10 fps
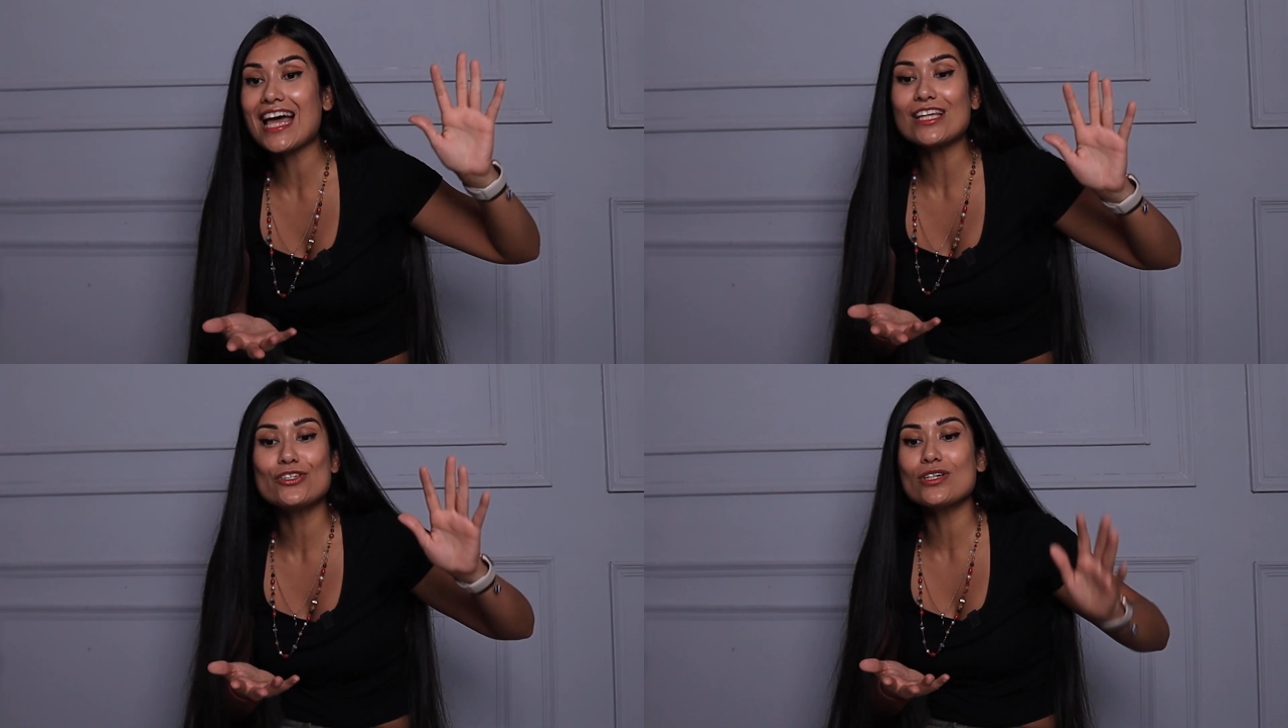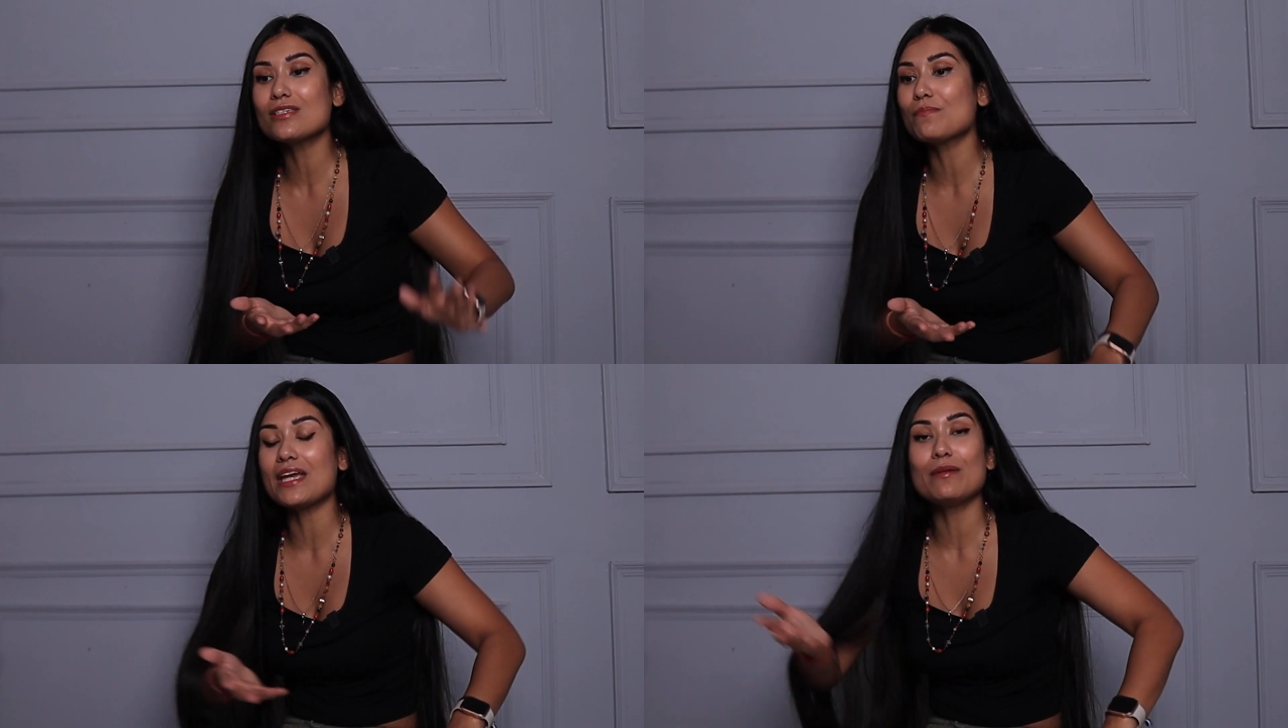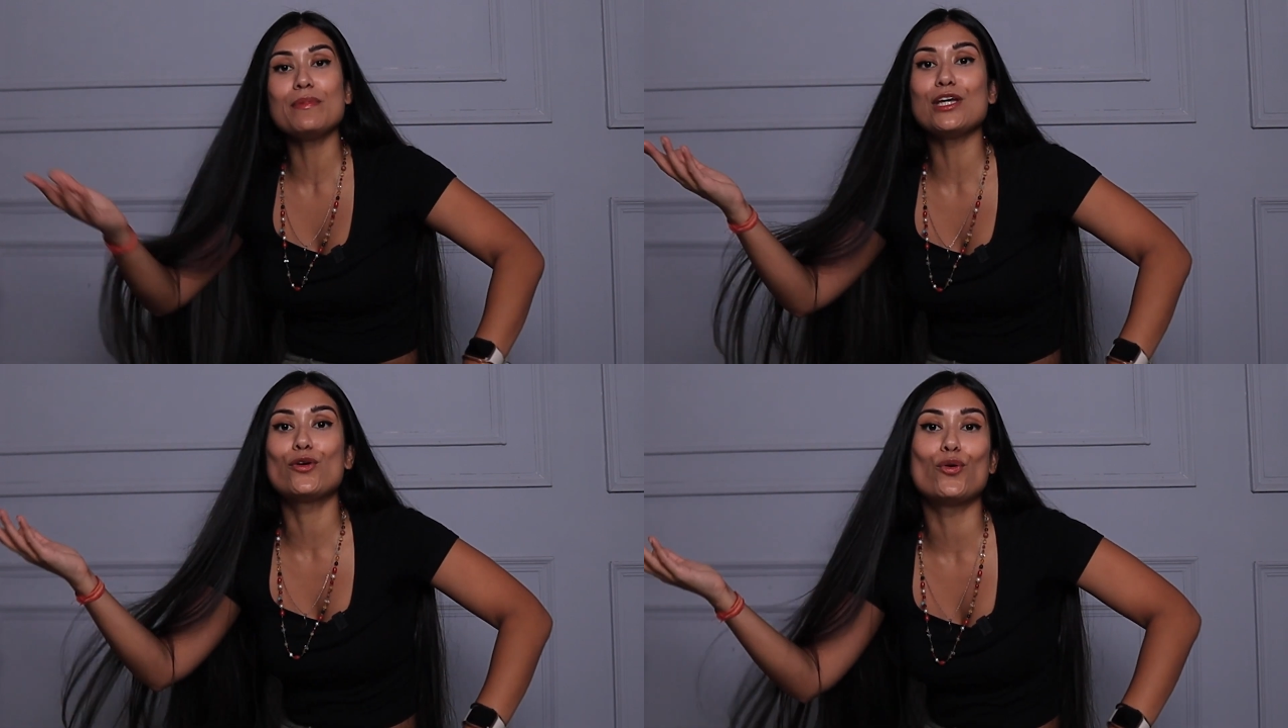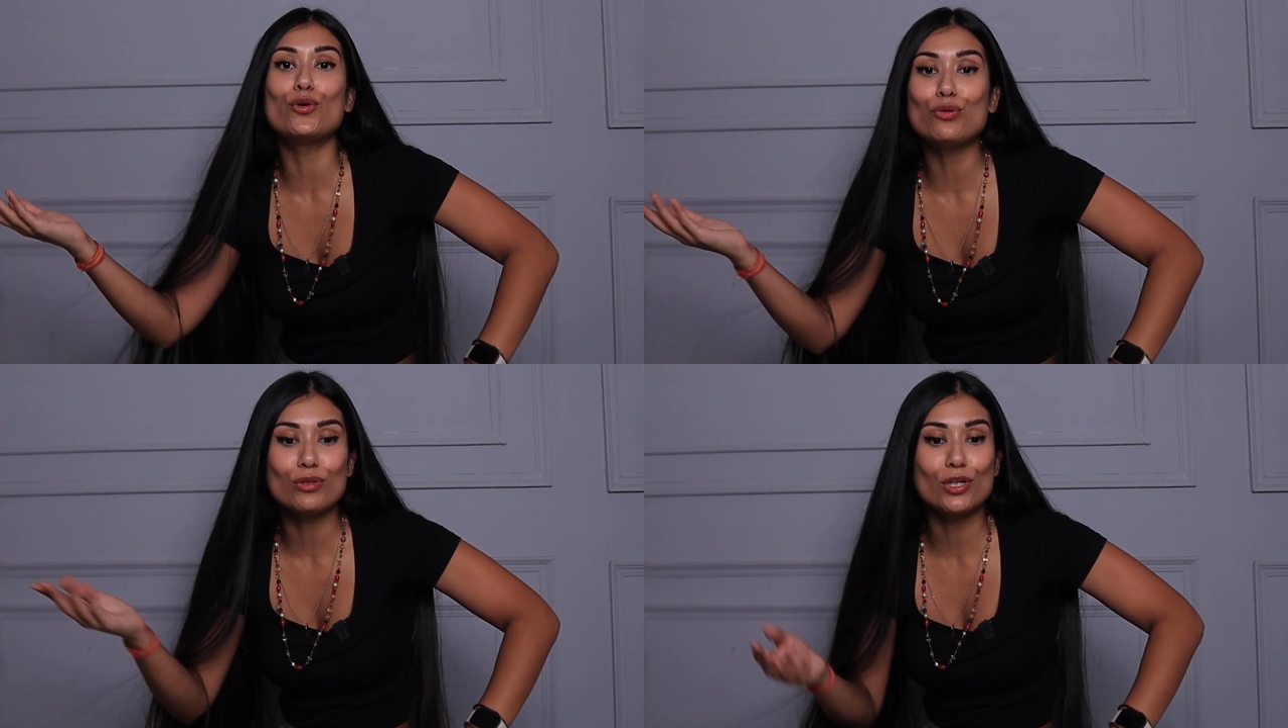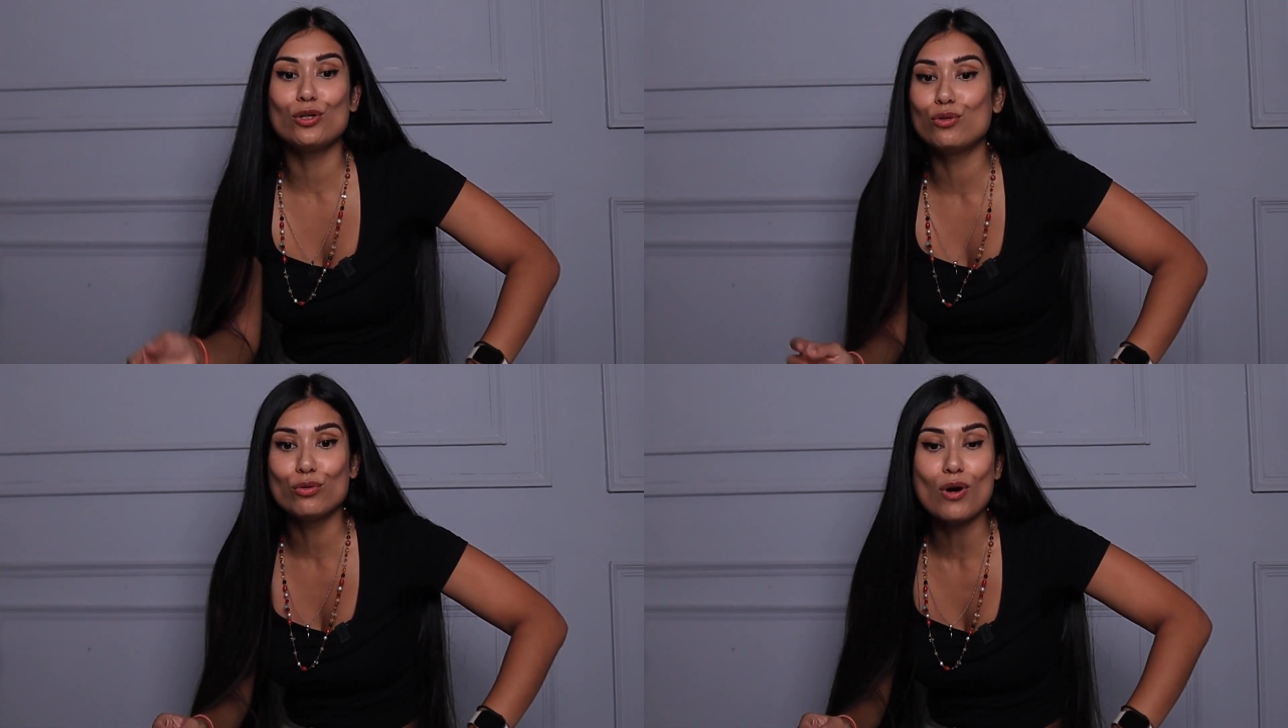that just made me go to the
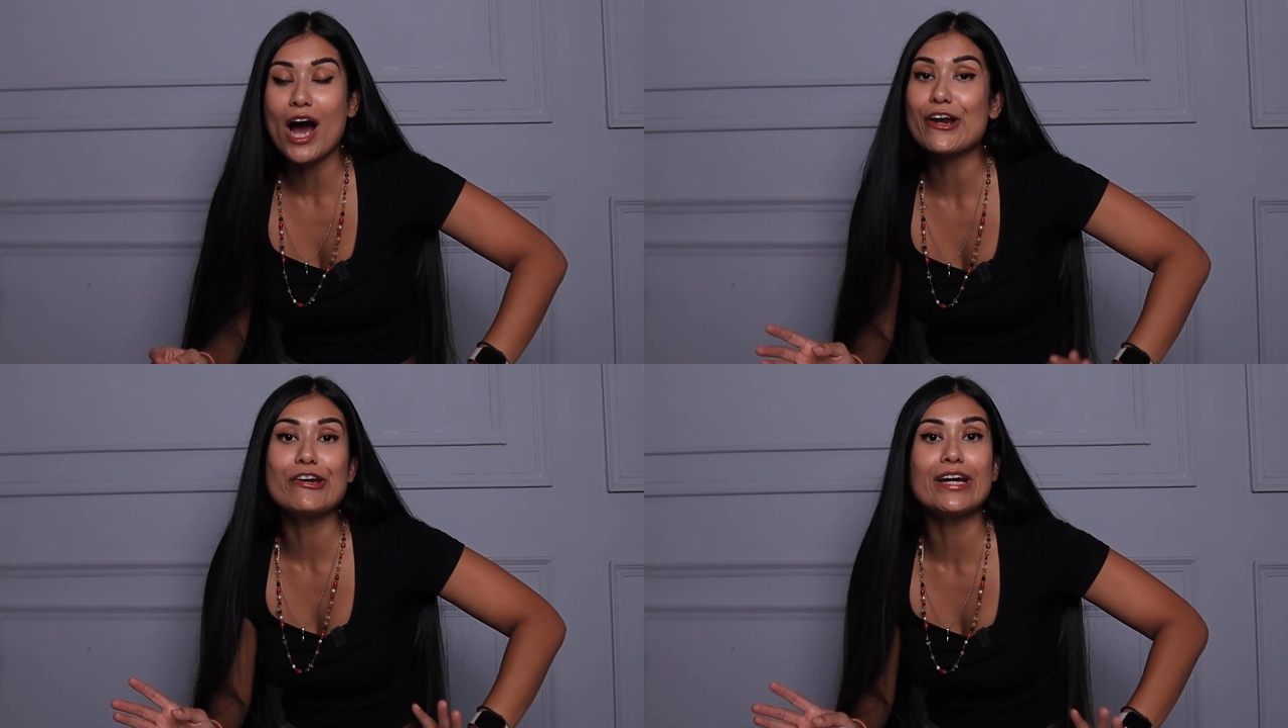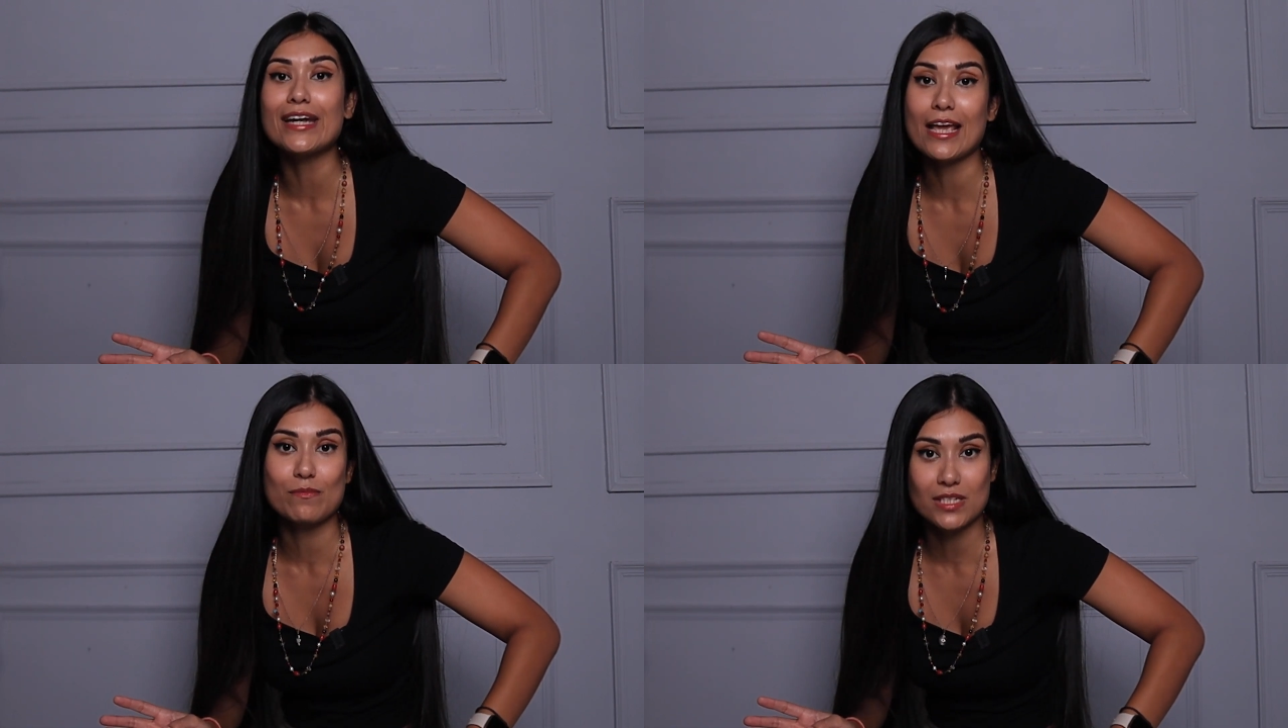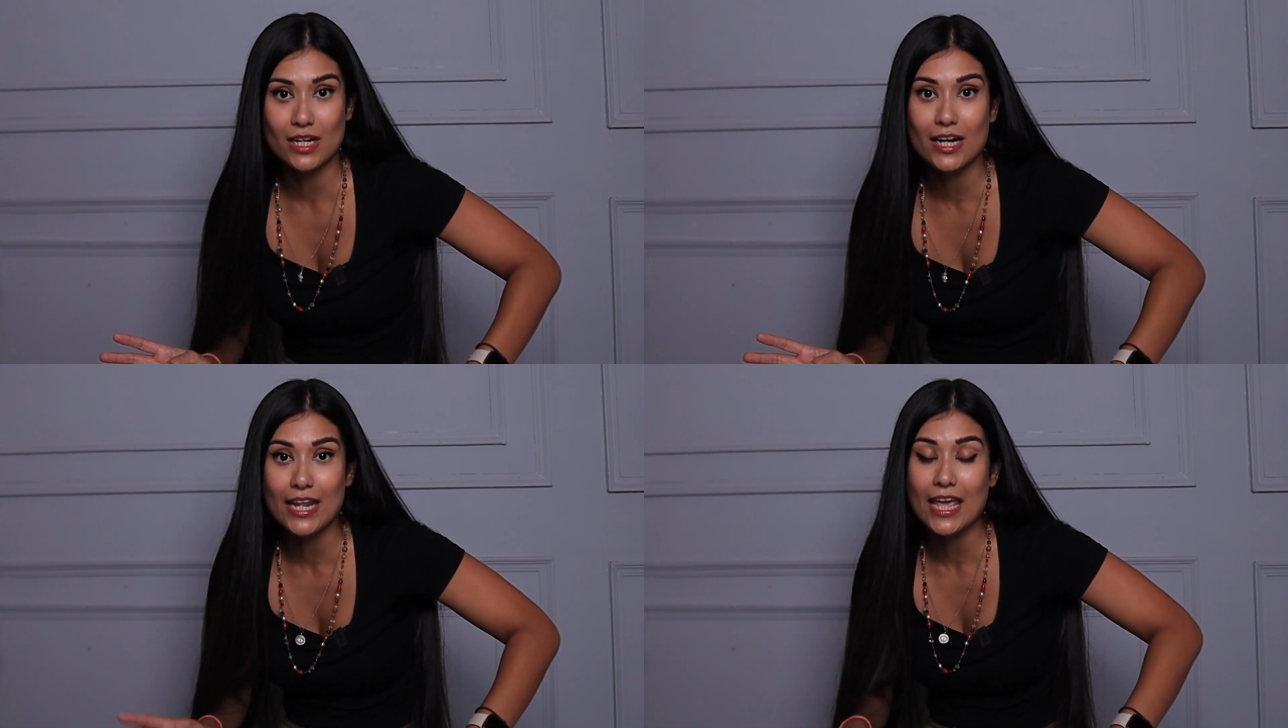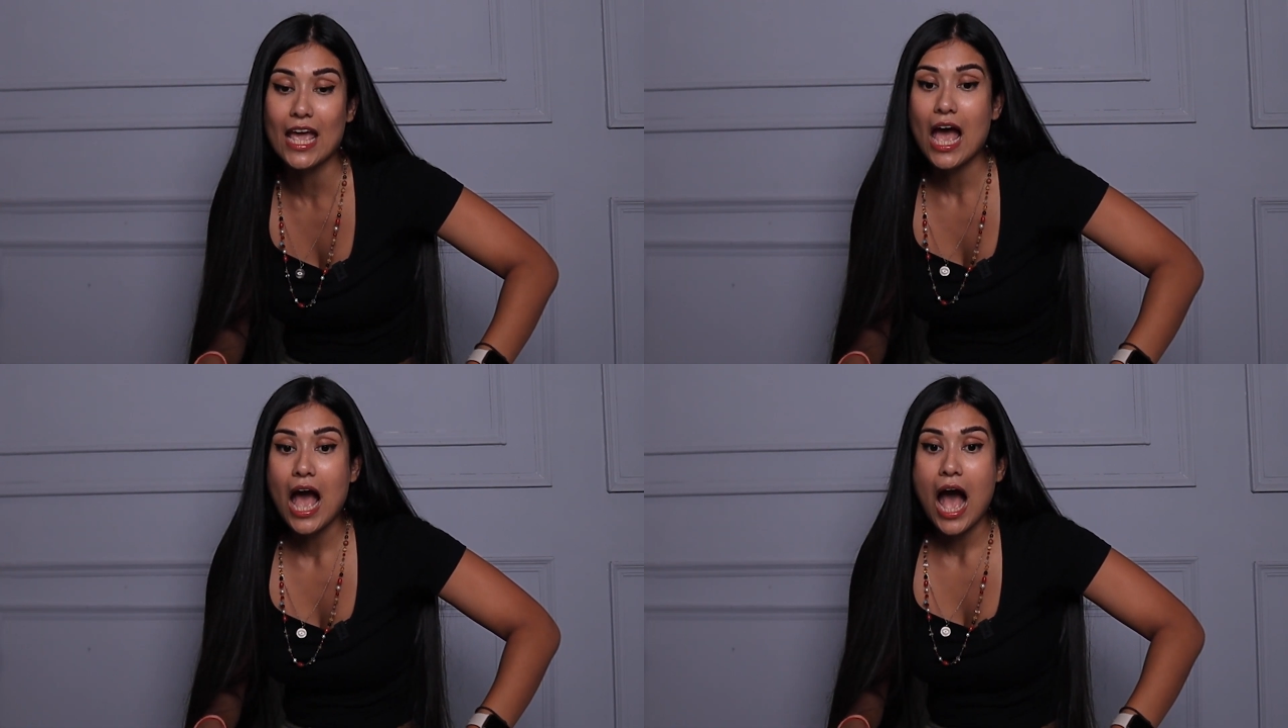loo 100 times in a day.